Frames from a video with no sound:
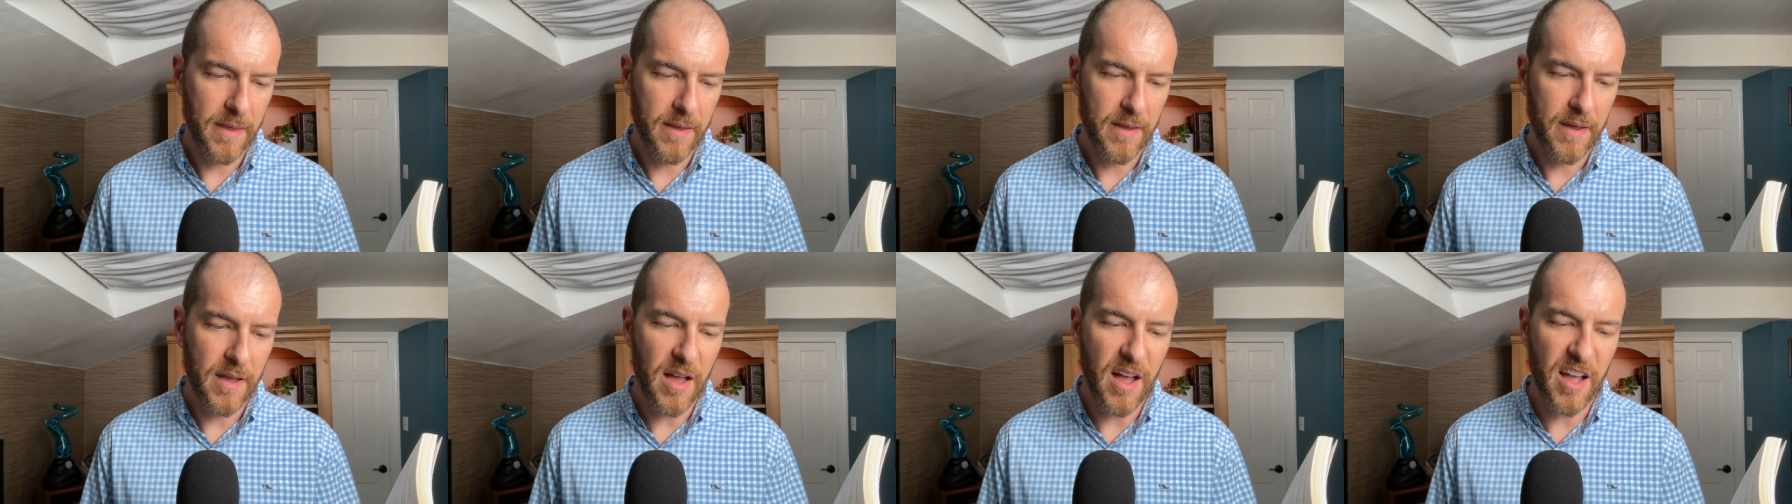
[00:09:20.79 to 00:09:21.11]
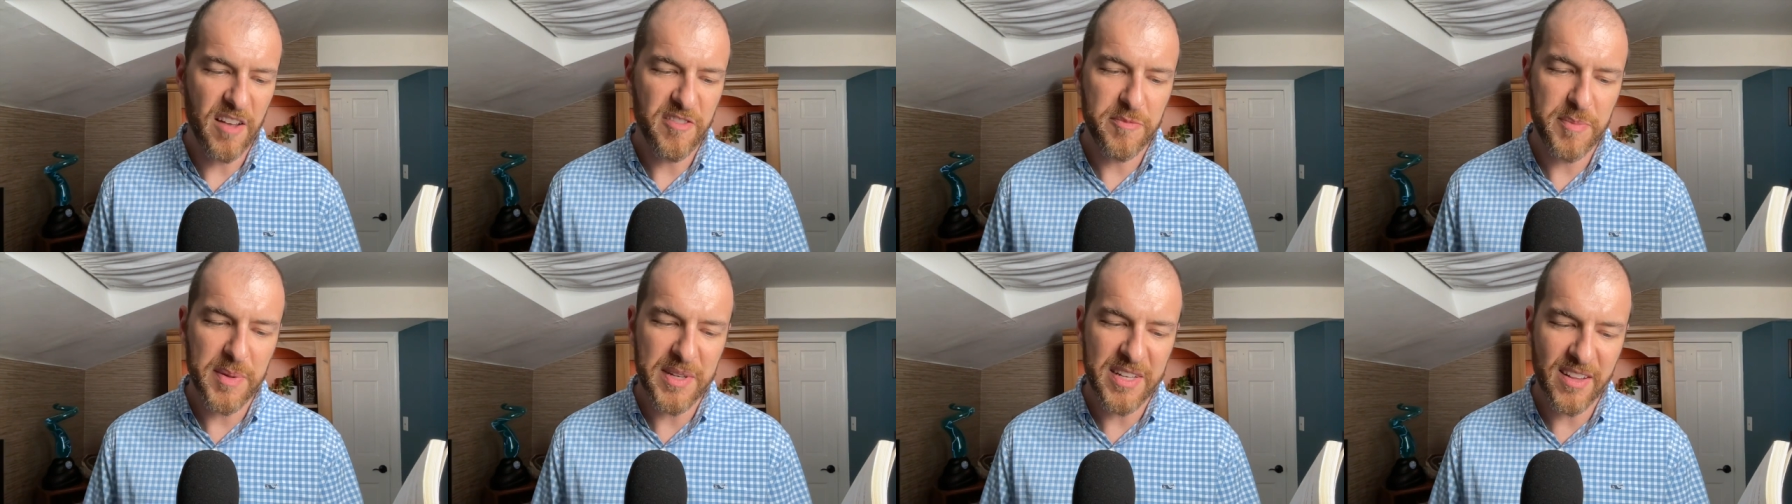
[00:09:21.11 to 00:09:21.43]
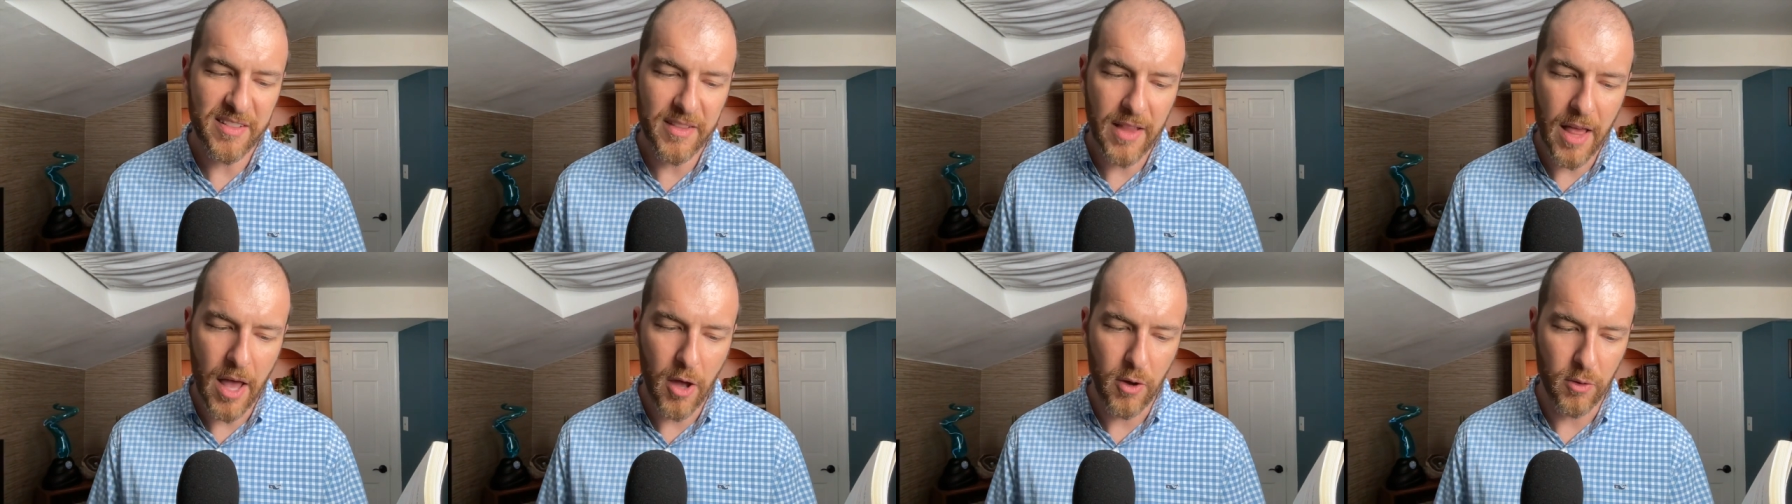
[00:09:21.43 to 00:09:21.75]
I've been
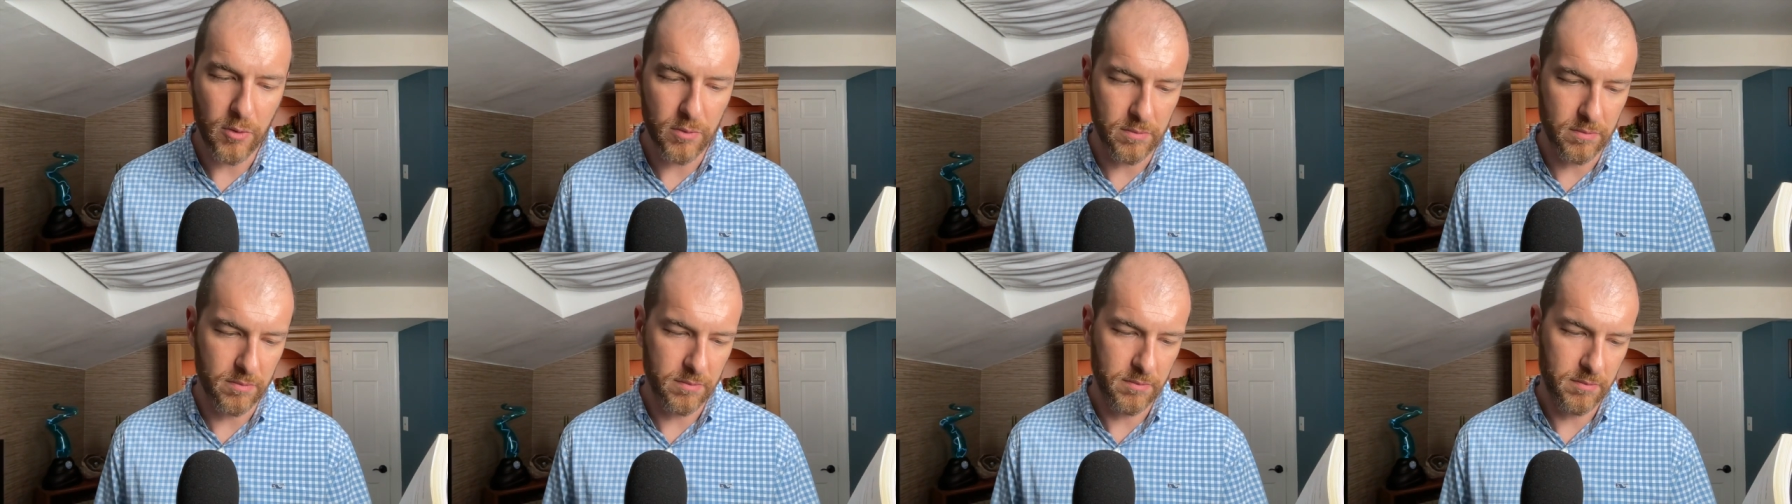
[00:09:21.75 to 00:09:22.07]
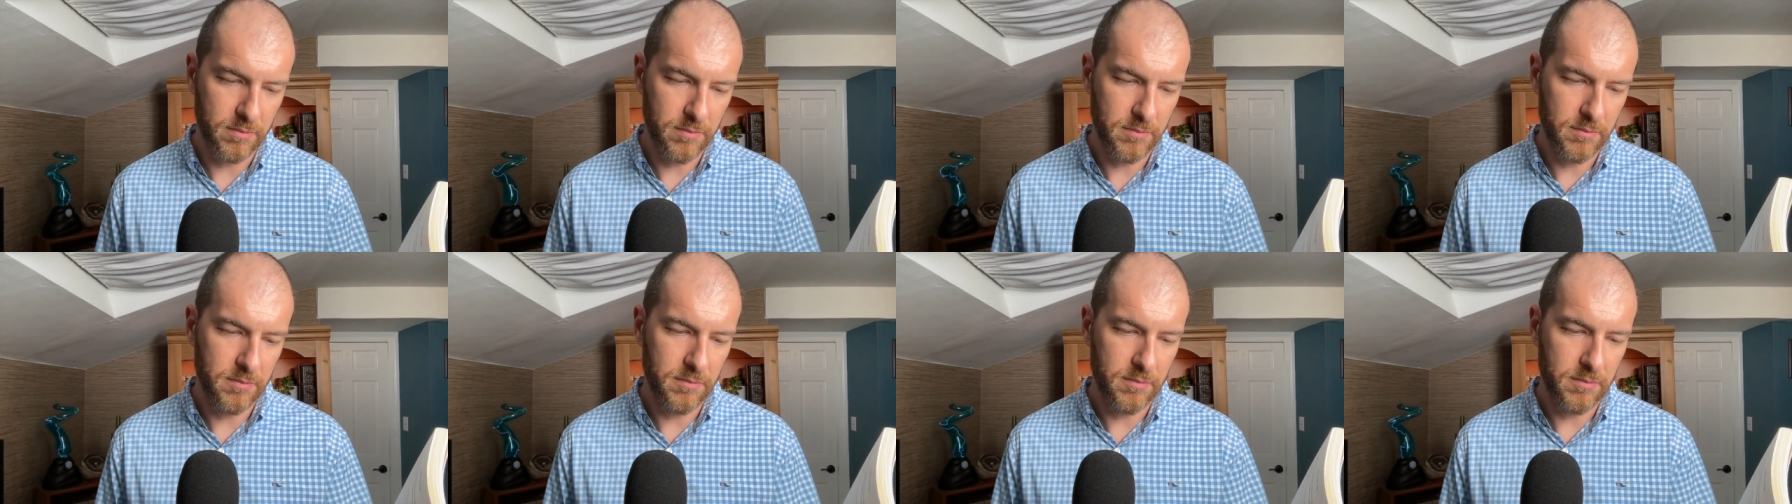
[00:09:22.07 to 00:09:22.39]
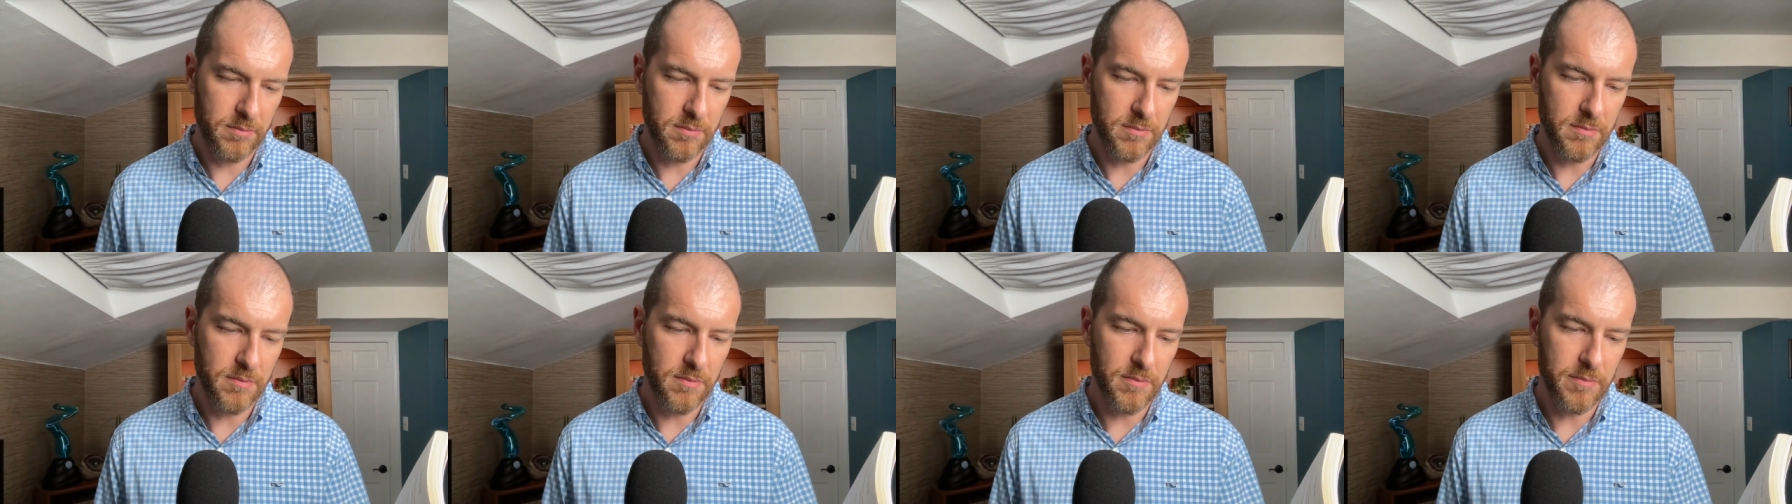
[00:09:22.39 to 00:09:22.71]
alone.
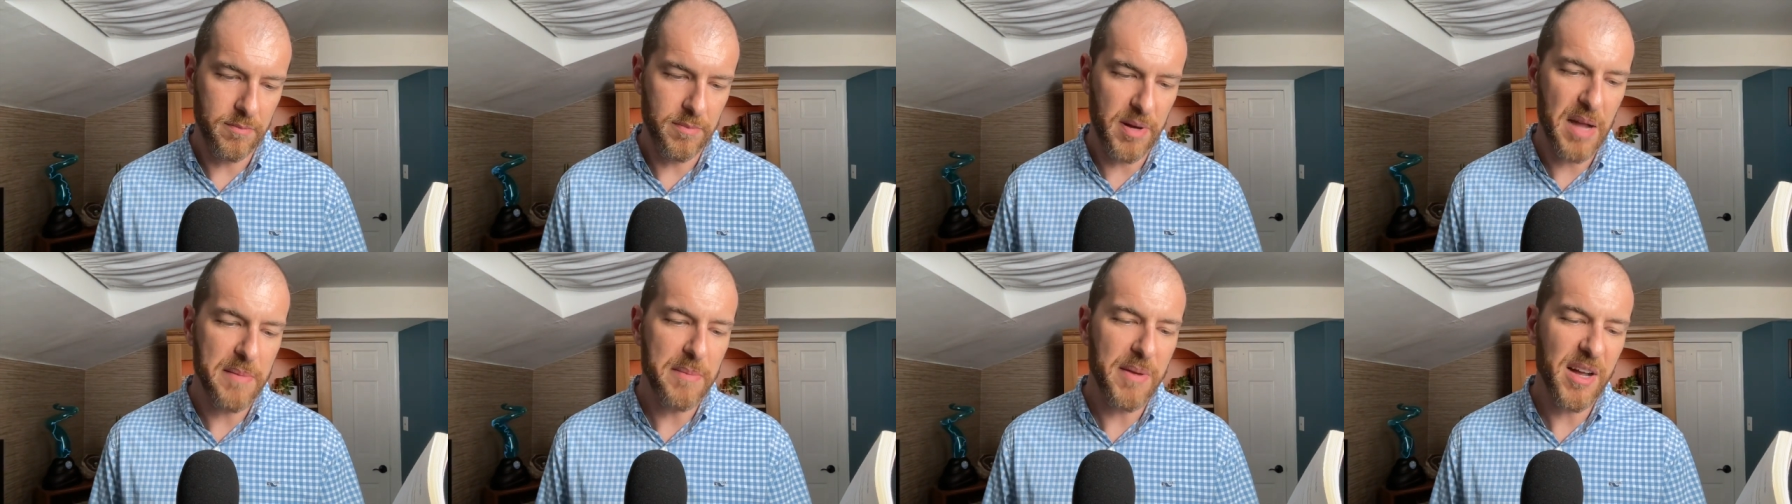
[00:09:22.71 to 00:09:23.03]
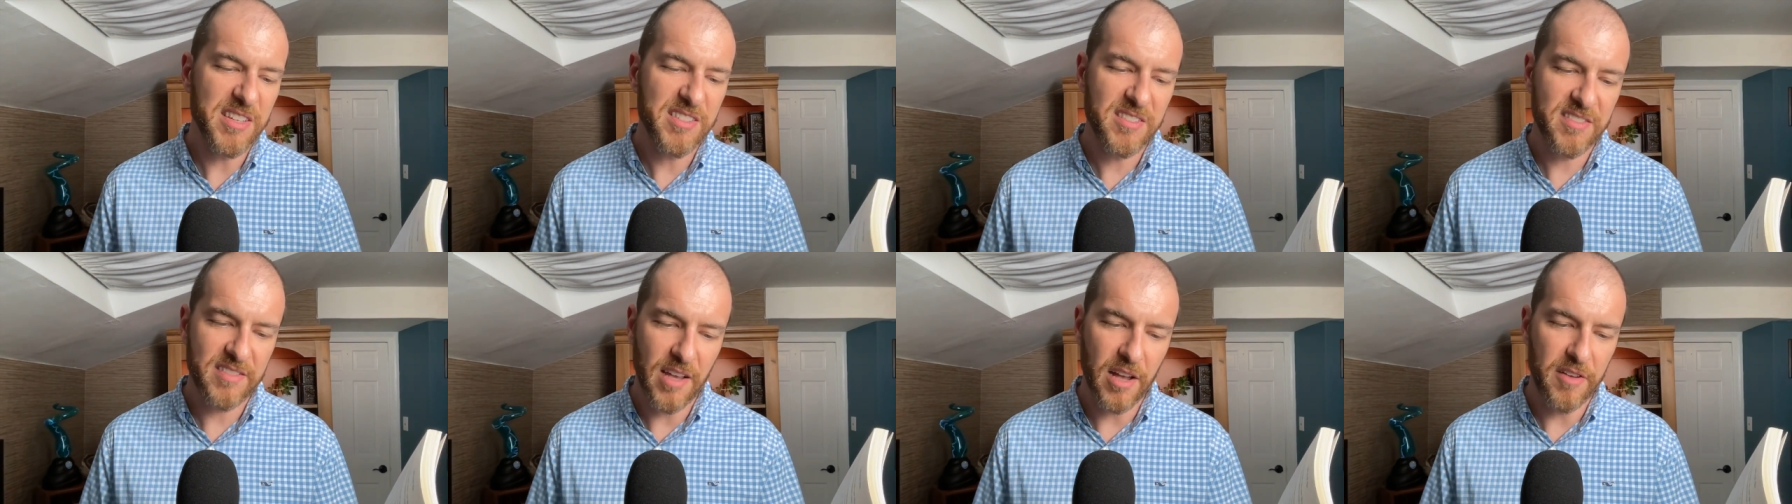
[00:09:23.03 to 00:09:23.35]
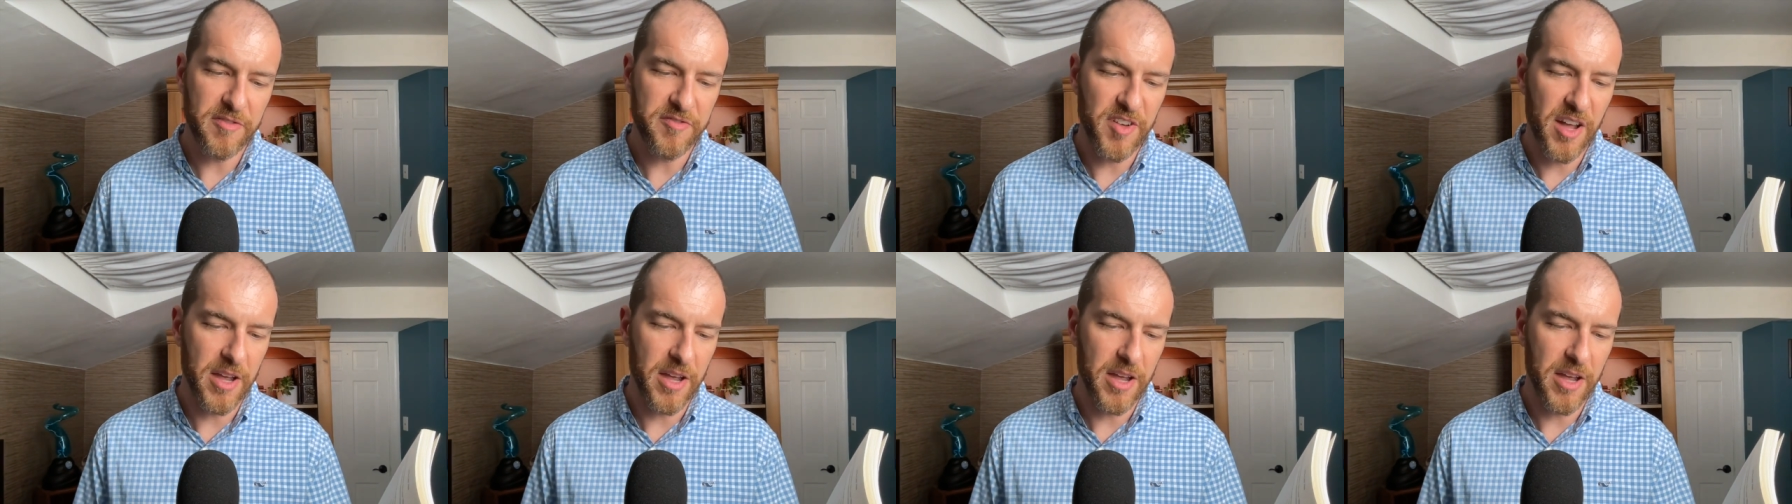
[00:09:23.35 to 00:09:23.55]
By myself